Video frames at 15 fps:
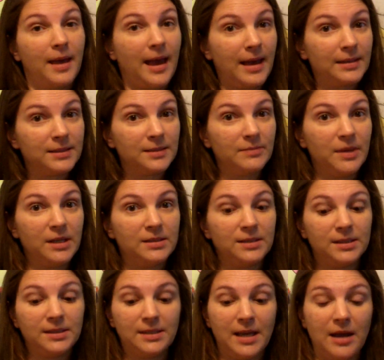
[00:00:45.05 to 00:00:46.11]
S makes
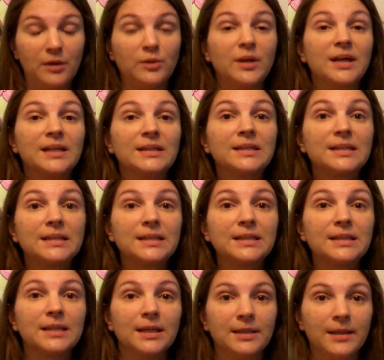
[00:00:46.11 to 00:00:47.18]
the sound
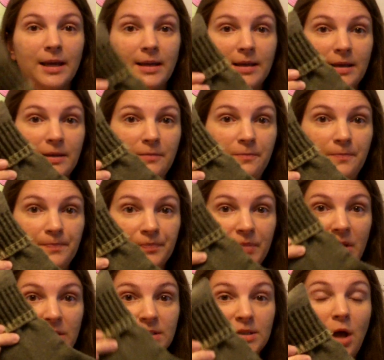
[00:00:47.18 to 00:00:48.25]
S, like in
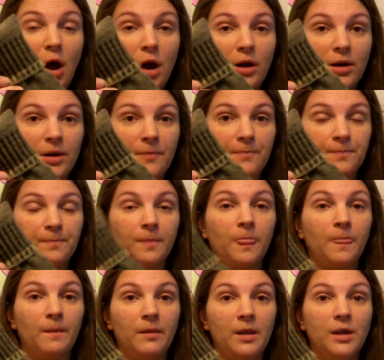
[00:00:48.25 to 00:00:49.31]
sock.
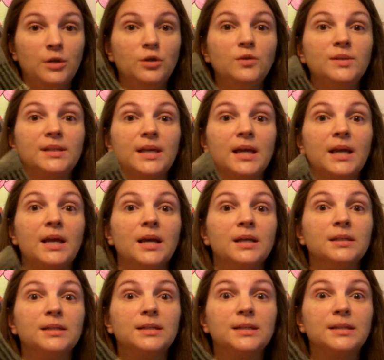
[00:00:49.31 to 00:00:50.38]
Can you say
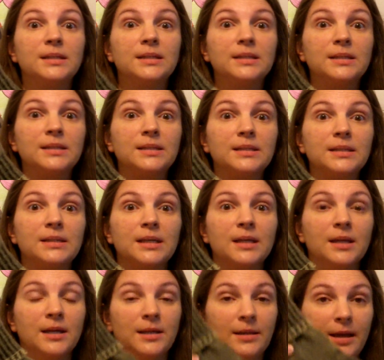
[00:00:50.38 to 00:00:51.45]
S,
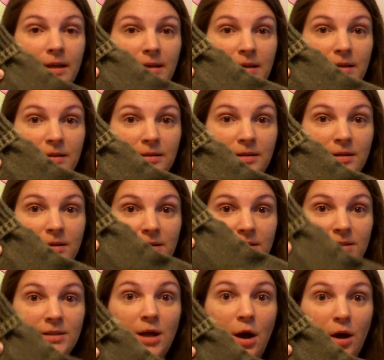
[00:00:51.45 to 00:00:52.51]
like in
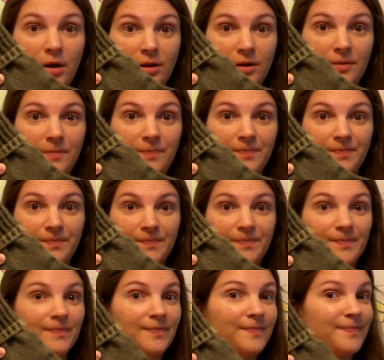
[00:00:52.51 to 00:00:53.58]
sock?
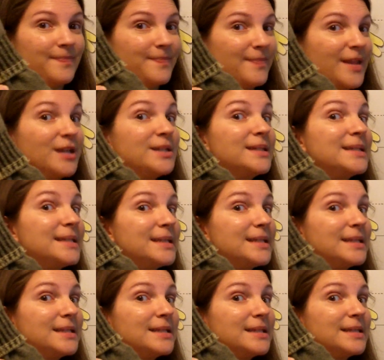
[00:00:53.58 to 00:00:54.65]

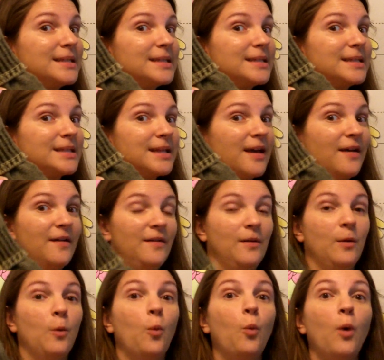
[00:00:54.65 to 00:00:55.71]
S.
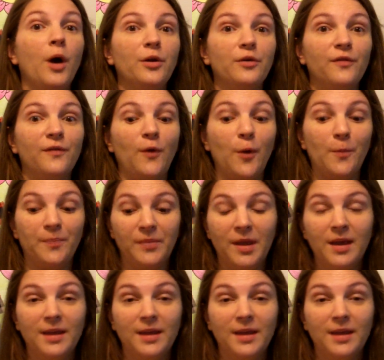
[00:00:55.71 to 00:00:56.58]
Wonderful.